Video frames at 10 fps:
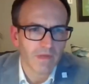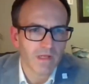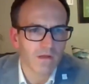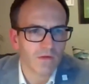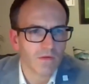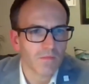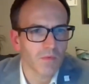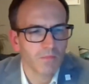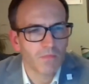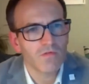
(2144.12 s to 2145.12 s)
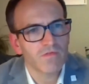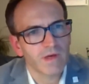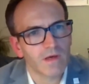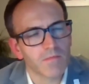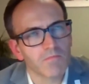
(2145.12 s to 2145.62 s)
I mean,
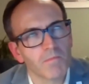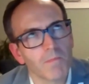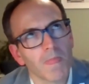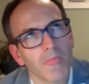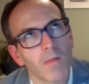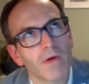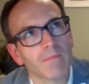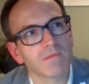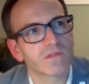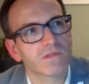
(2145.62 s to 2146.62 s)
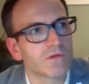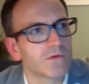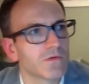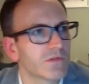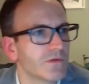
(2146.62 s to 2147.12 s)
moving perhaps
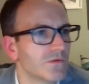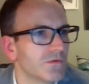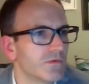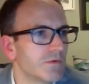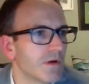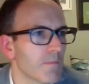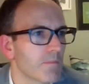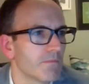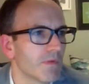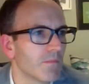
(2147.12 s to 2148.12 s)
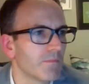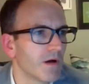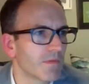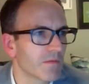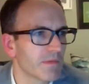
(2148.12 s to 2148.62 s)
to
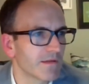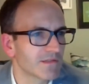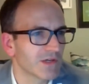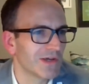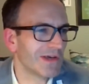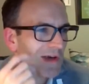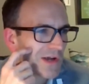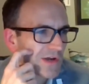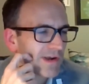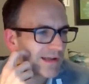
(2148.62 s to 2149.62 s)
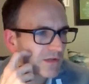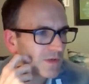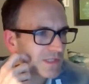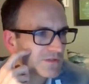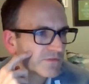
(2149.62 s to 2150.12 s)
Birmingham now, is a great little
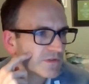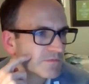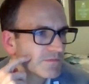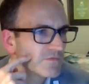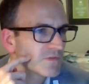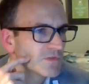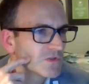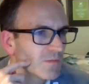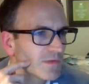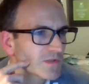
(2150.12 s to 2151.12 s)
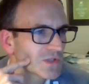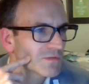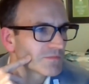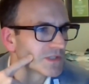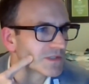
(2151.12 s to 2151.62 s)
question from Thomas, which
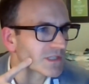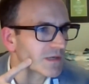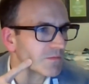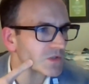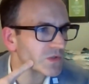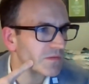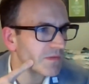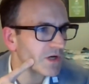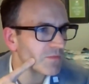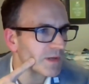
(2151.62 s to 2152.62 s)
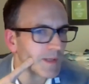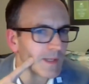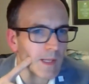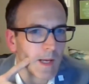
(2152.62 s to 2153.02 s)
I'll just come on to in a moment.